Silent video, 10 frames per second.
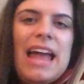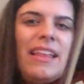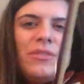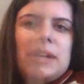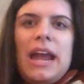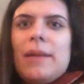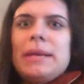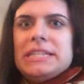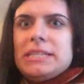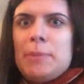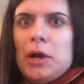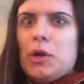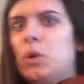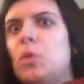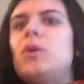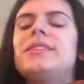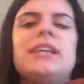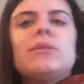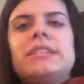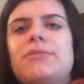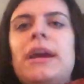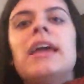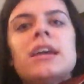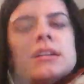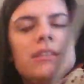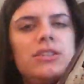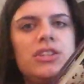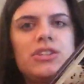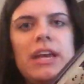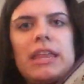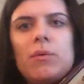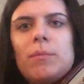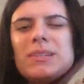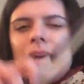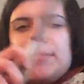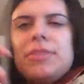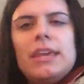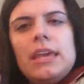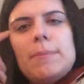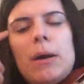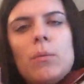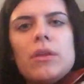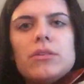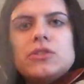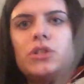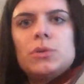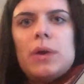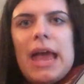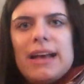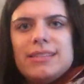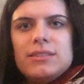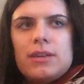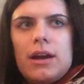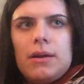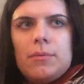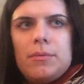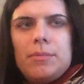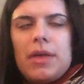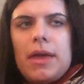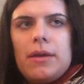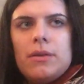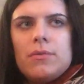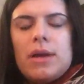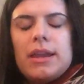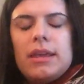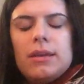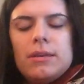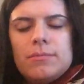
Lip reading: And that's what kind of makes this part cool and sound different. So let's just try that one more time, thinking about where those two accents are. I'm going to play. Ready?